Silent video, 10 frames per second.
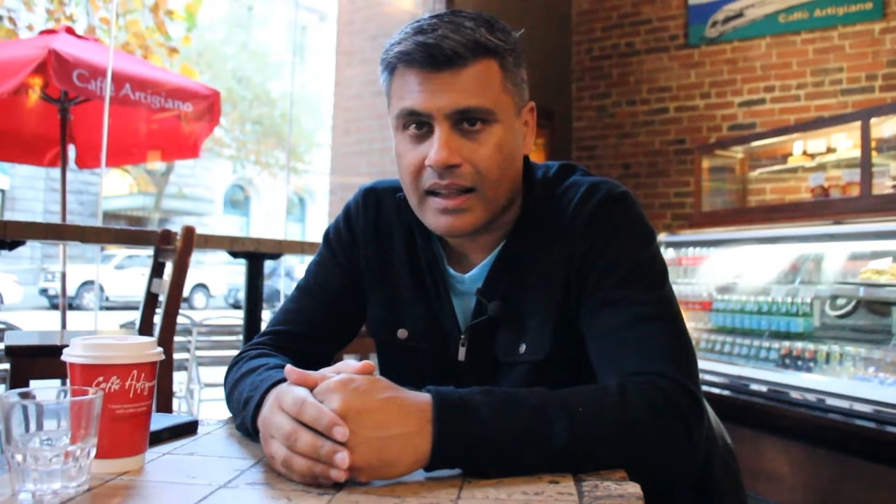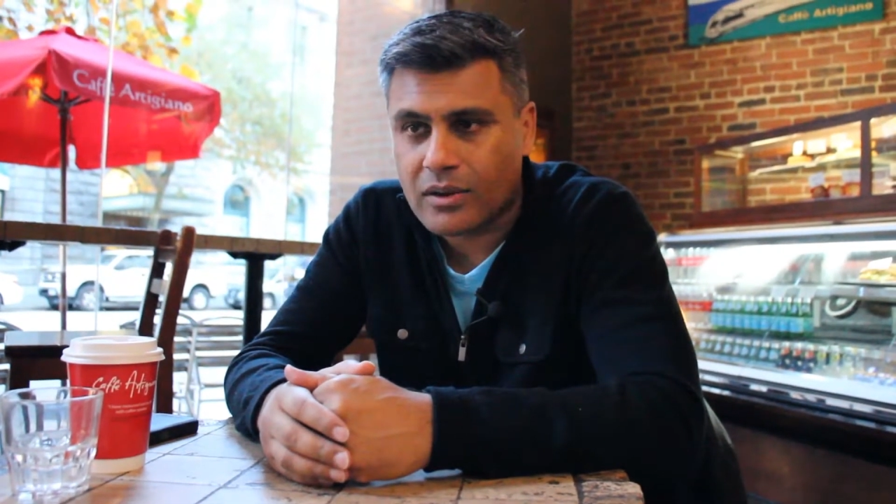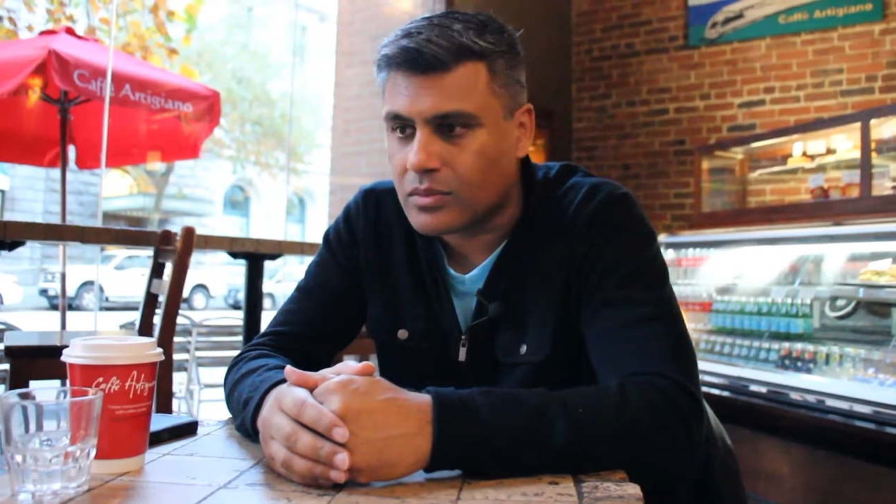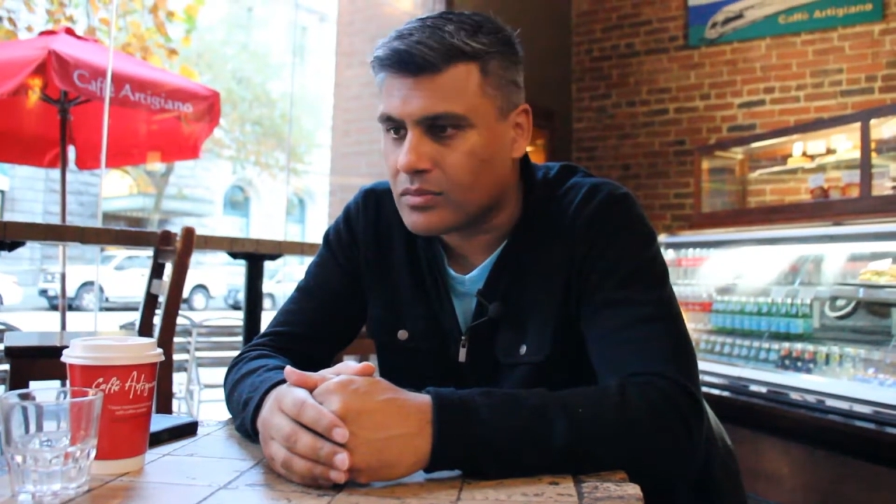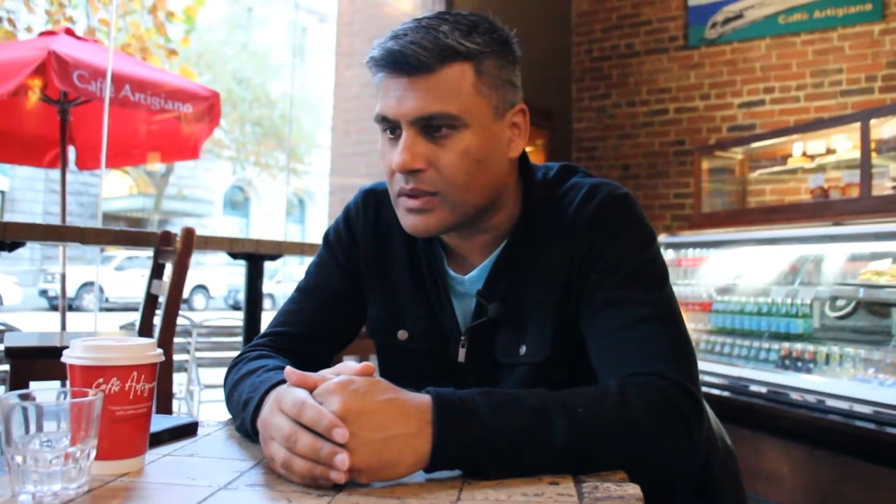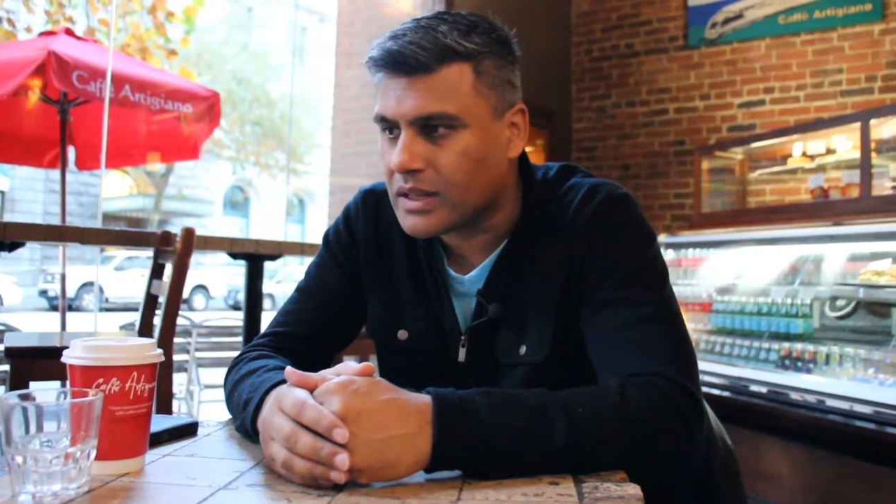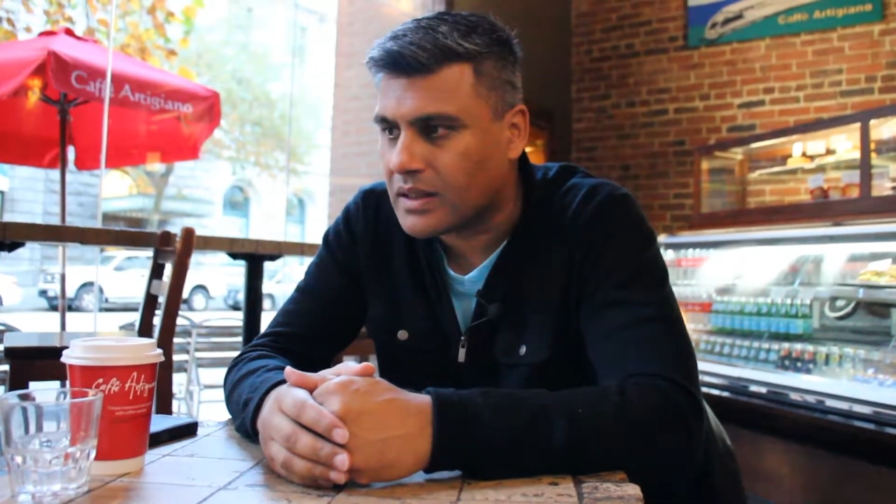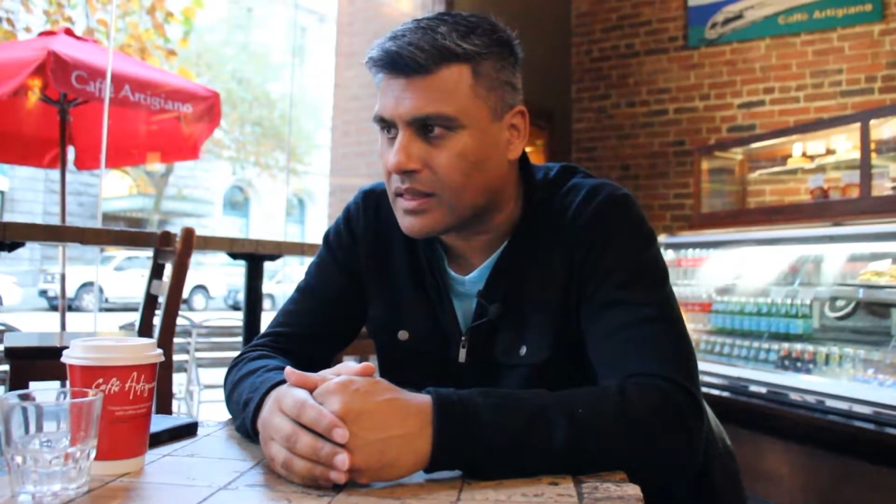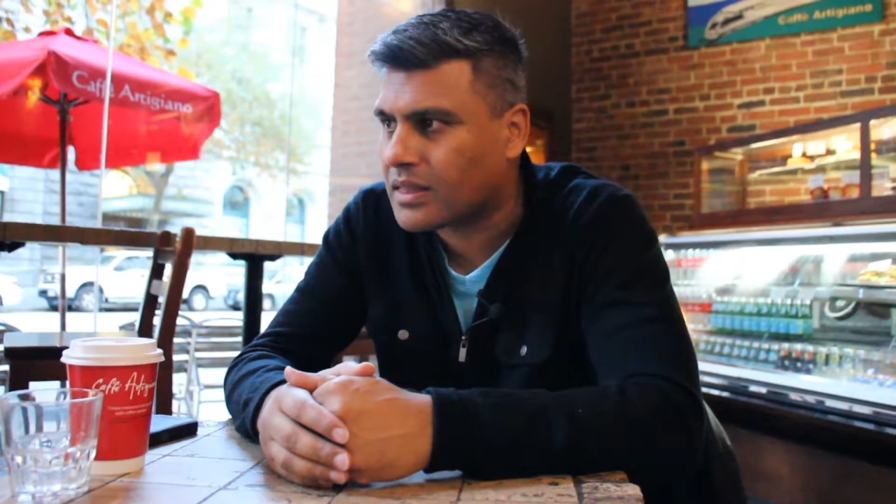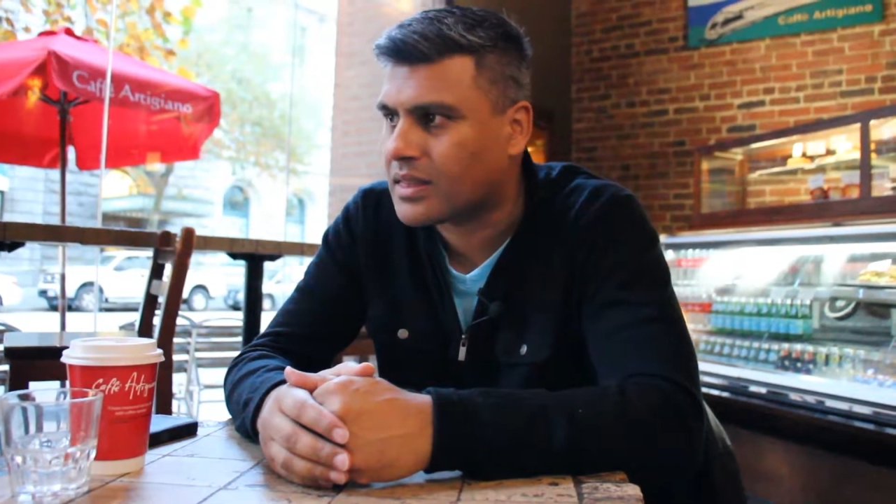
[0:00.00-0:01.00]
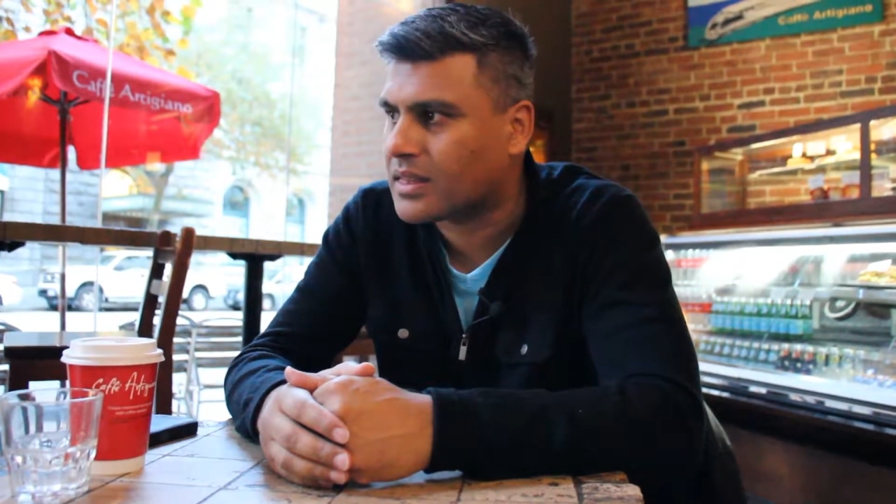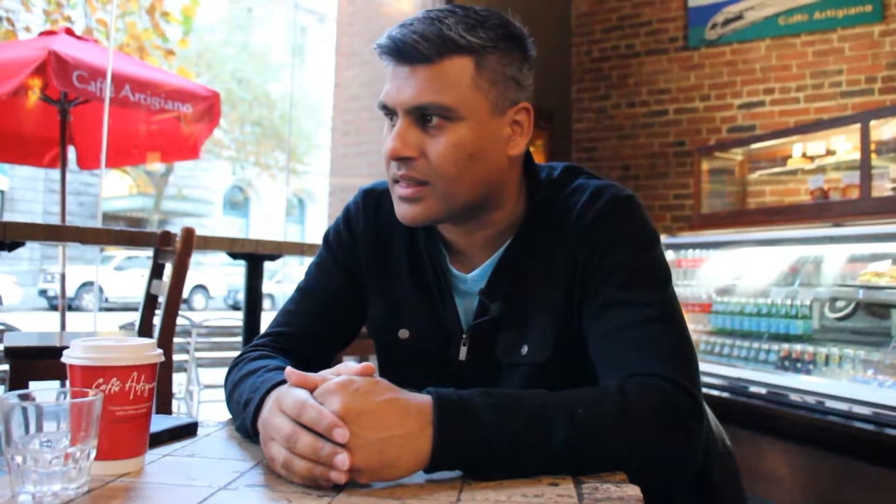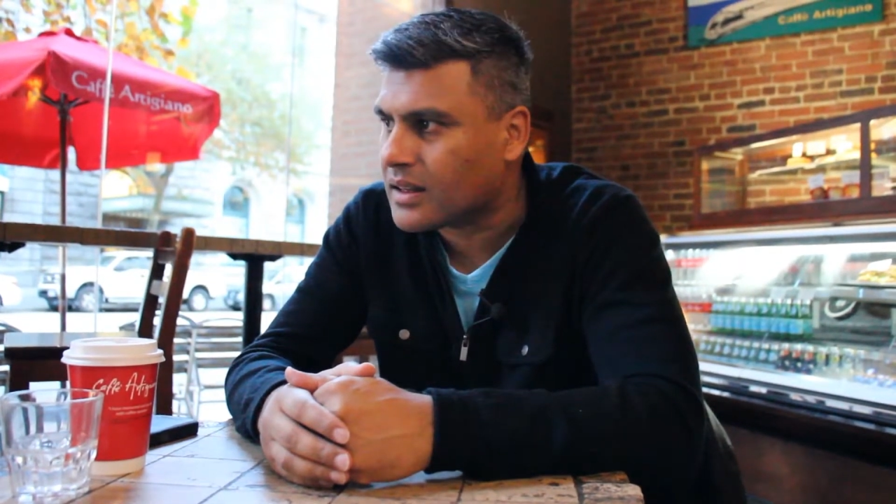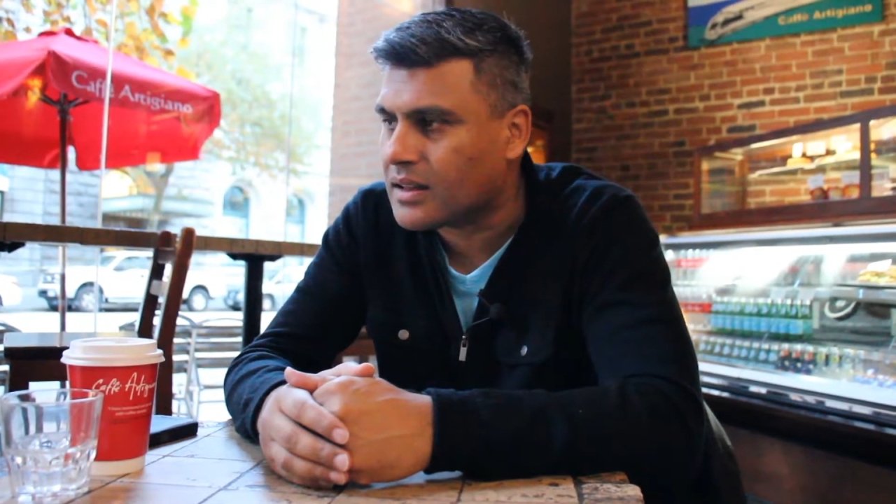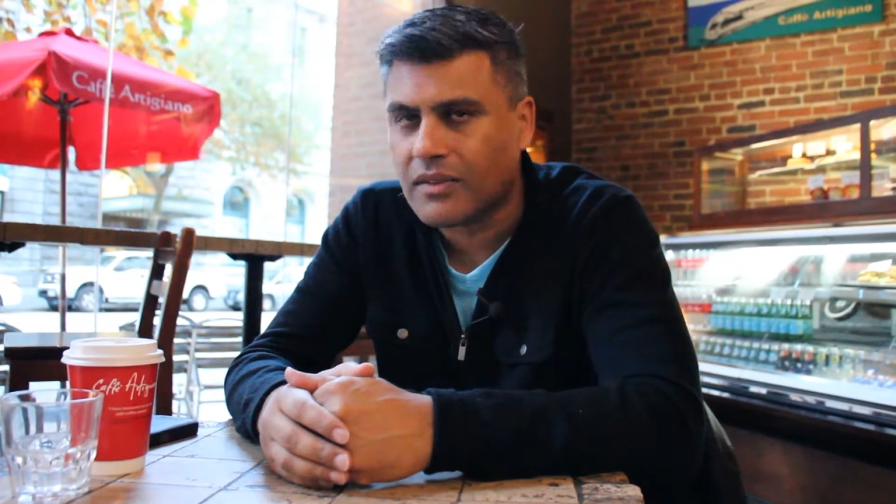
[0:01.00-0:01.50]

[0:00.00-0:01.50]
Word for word: I don't really think